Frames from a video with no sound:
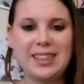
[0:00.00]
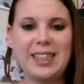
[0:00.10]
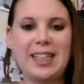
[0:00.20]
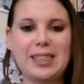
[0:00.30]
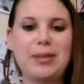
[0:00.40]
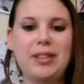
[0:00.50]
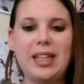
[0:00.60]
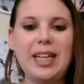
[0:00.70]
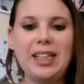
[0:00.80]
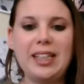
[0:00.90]
So yeah, that's my little
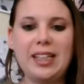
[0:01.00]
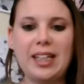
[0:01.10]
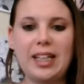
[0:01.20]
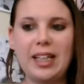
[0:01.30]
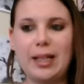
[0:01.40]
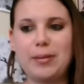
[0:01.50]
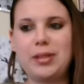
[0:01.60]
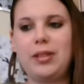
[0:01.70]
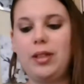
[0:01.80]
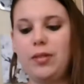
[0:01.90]
alien guy.
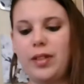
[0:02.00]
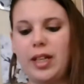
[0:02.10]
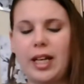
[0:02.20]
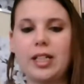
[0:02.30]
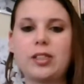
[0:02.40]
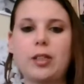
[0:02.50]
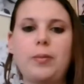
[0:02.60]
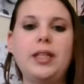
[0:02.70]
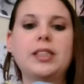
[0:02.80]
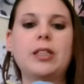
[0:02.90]
Absolutely love it. Again, it's got the
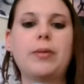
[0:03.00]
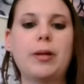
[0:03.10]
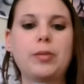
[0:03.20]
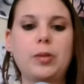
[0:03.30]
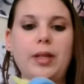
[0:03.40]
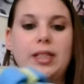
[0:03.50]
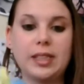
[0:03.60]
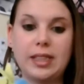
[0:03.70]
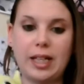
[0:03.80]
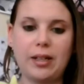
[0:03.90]
beans at the bottom to weight
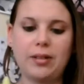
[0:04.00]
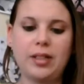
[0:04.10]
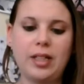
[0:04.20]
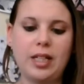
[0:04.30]
it down.